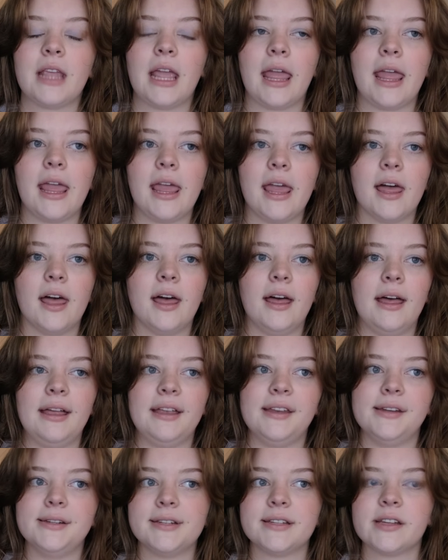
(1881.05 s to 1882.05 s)

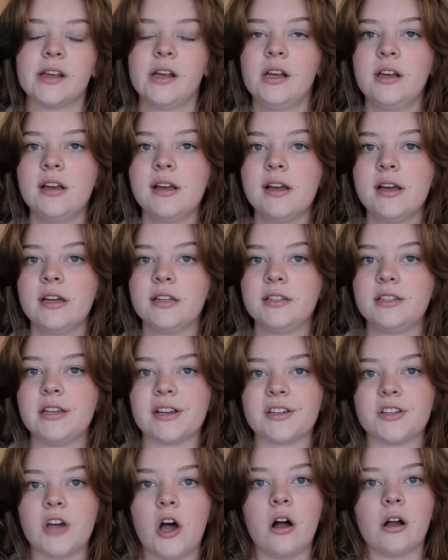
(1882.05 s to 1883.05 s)
and
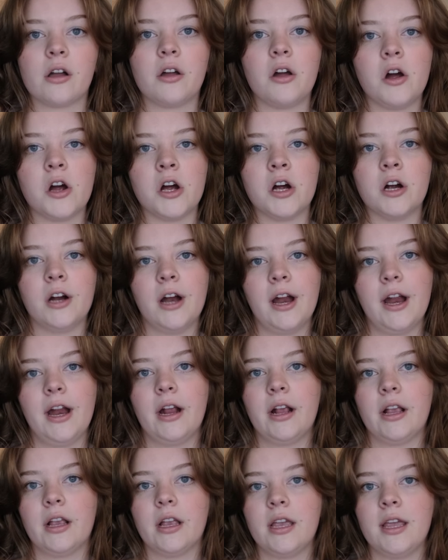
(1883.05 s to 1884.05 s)
TikTok are
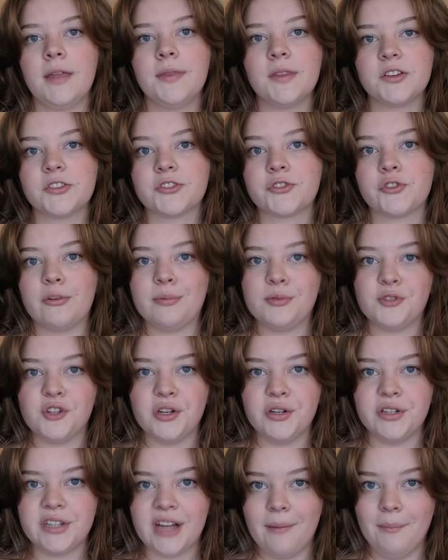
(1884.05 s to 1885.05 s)
in the
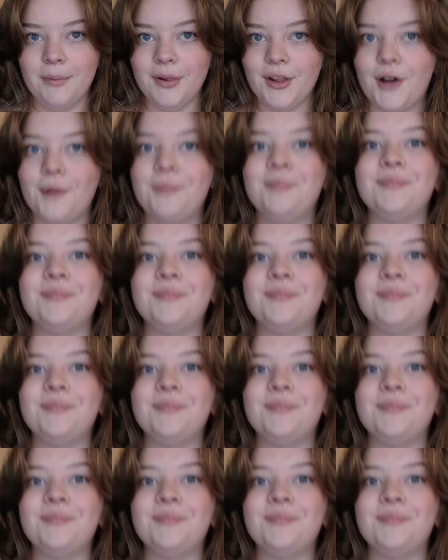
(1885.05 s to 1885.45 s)
description down below.